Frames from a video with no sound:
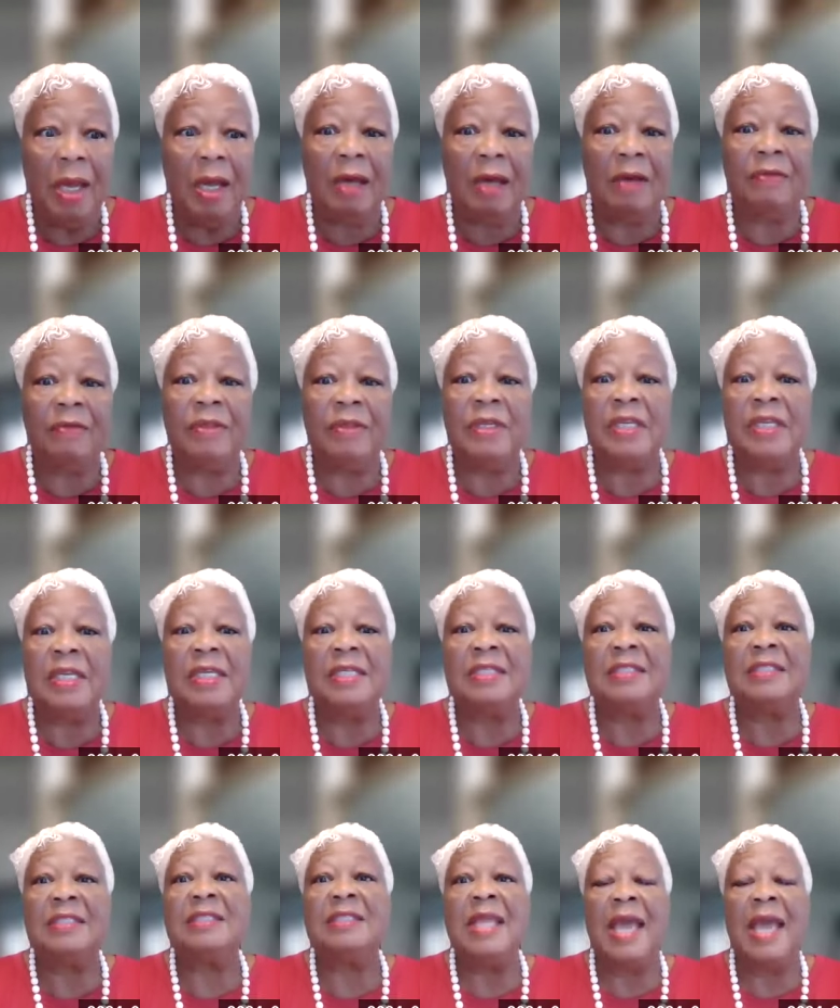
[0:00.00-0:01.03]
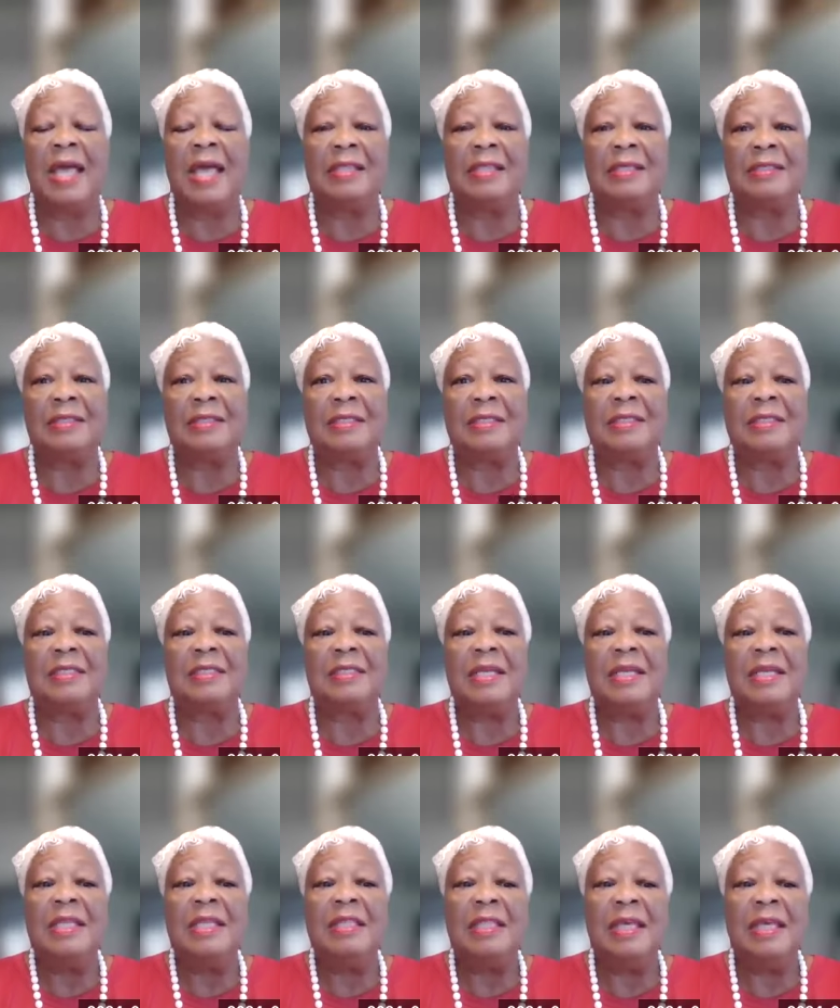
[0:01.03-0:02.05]
of the needs analysis
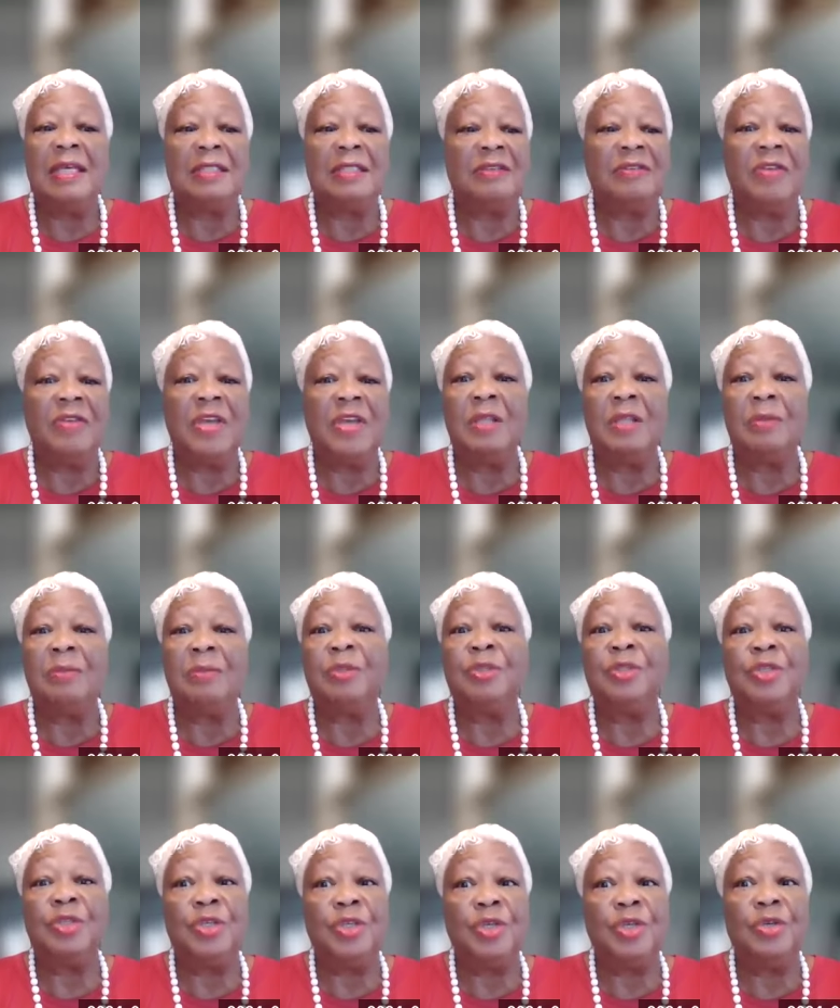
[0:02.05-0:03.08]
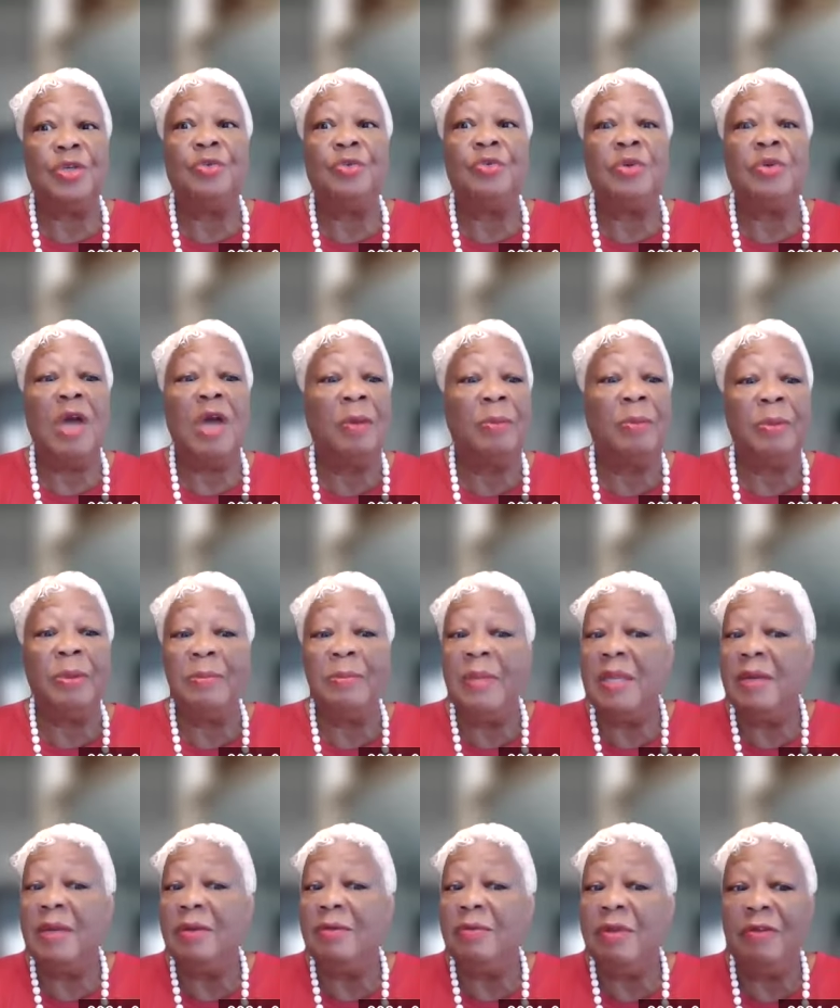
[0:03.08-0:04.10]
that's available to you
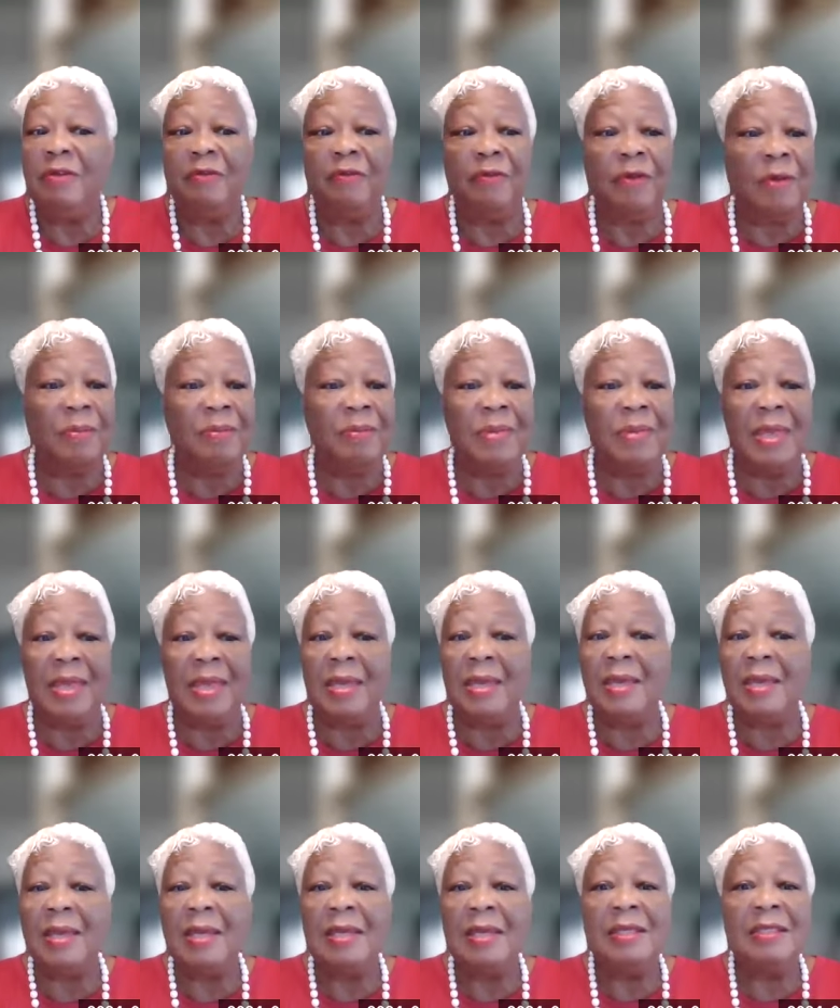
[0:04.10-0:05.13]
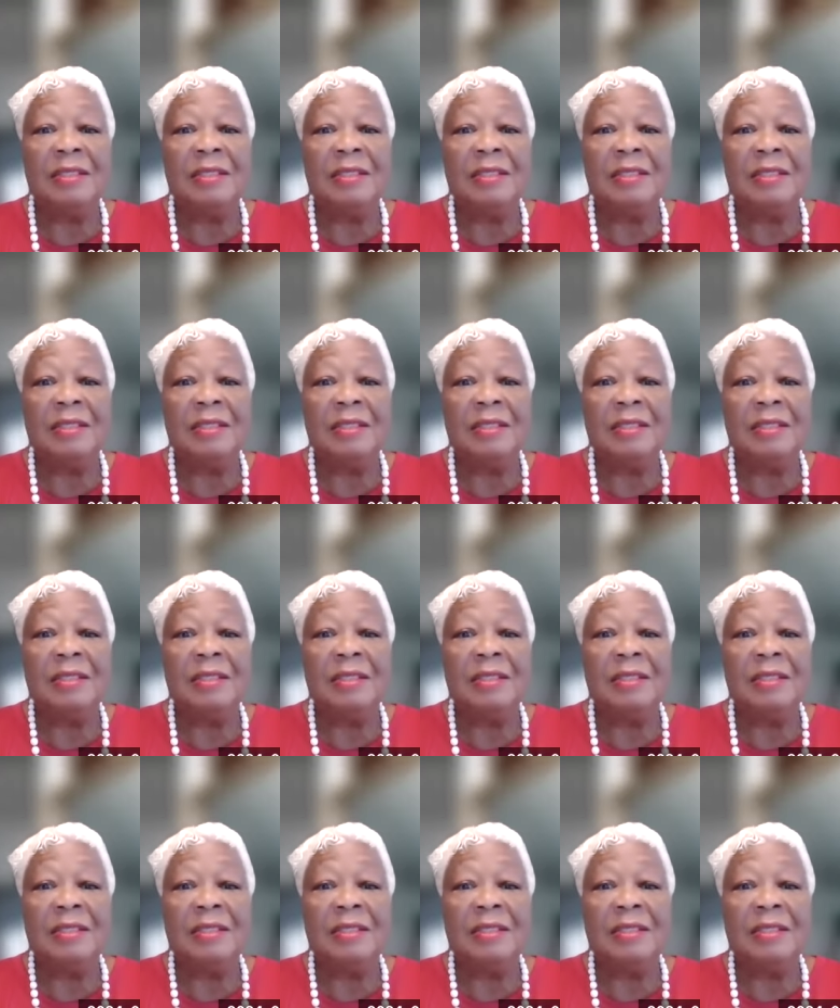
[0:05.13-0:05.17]
complimentary from me,